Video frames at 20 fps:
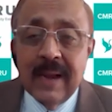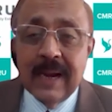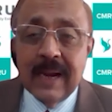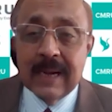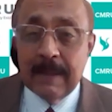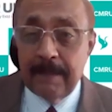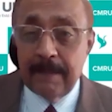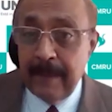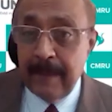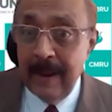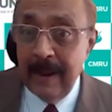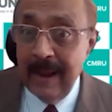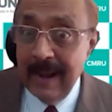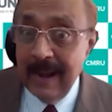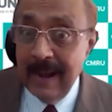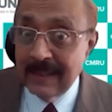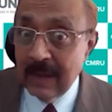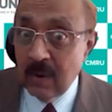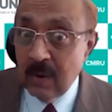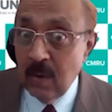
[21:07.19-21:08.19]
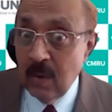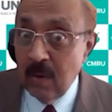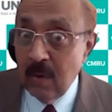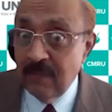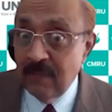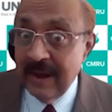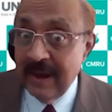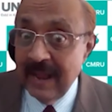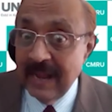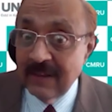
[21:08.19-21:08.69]
It played the role
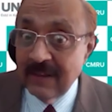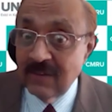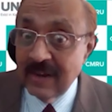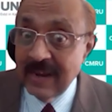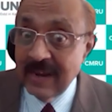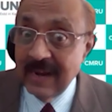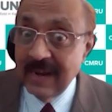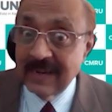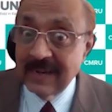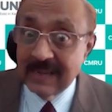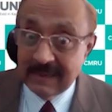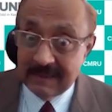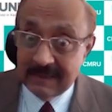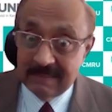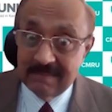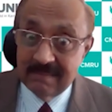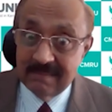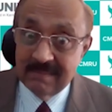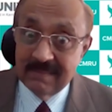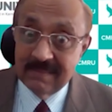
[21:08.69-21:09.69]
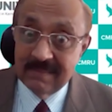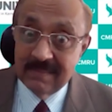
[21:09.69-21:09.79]
of an educator,